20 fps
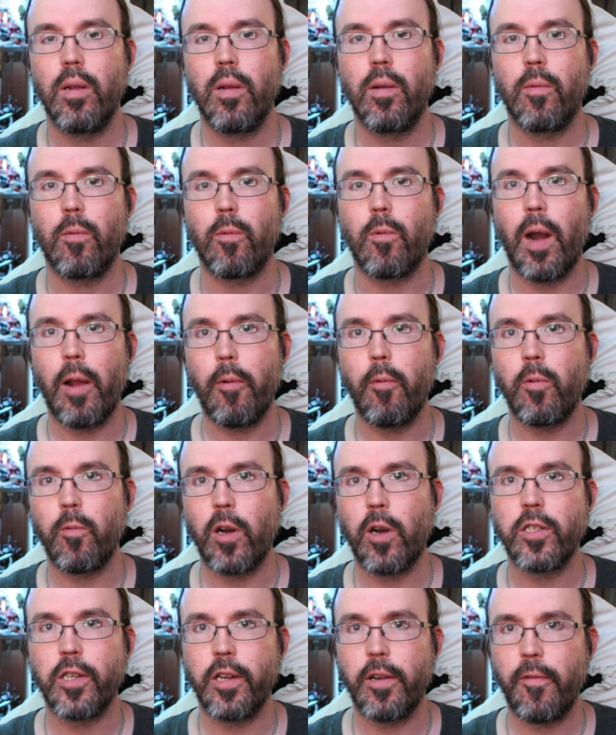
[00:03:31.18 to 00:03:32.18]
right when
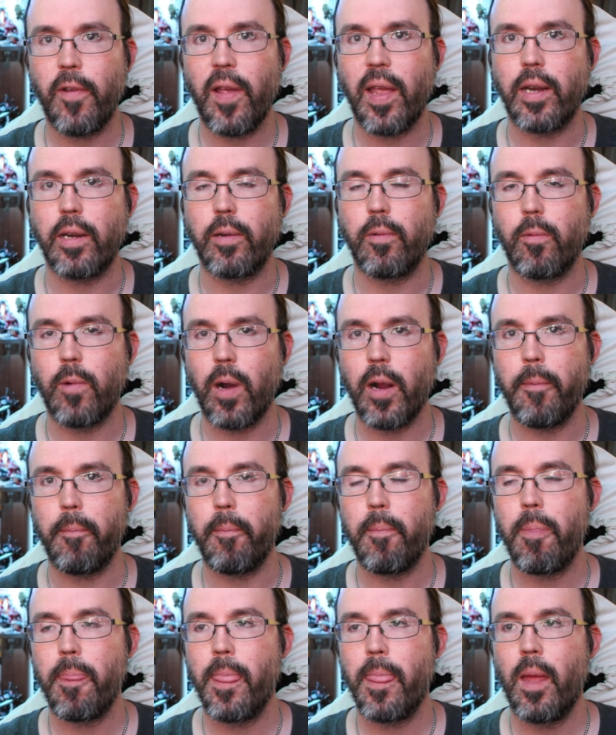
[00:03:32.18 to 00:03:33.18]
Russia invaded, right?
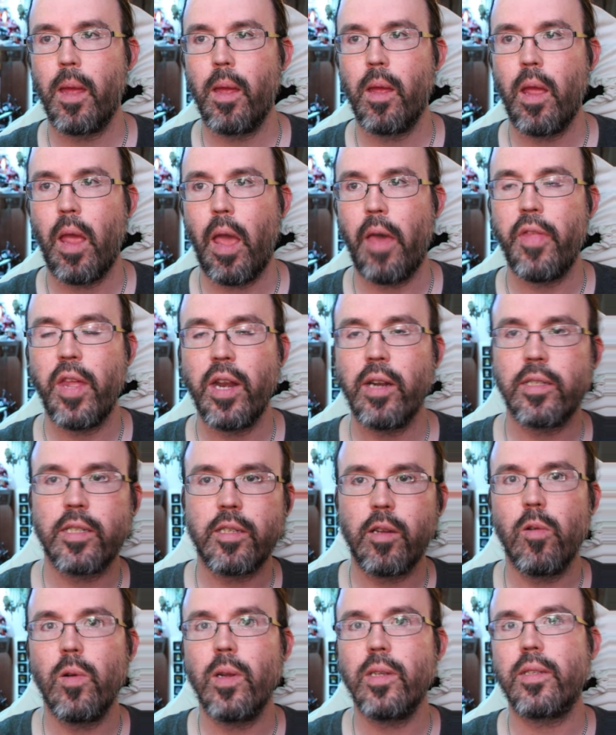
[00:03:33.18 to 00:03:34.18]
And then as
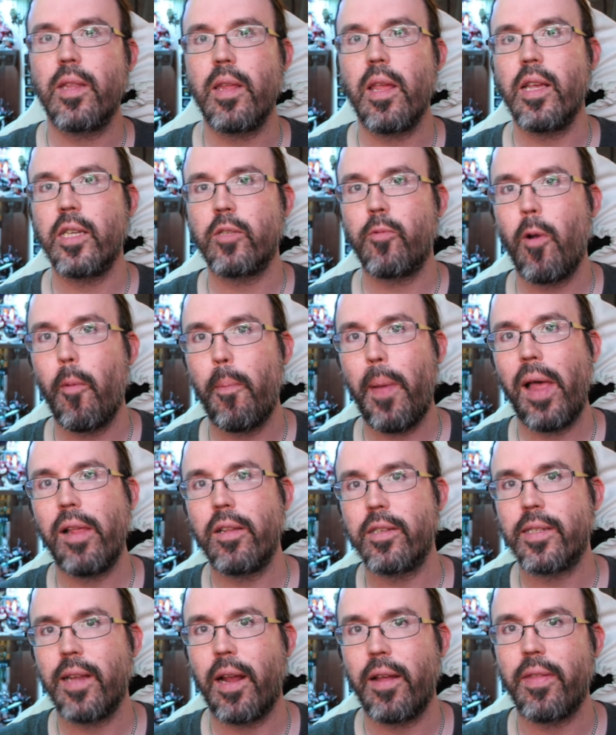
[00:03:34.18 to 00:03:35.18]
soon as the Israel
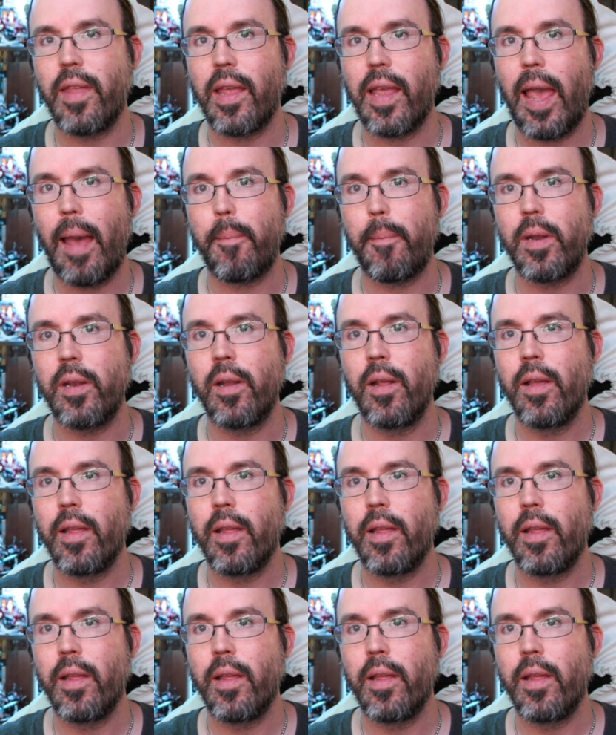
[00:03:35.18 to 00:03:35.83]
Palestine thing happened,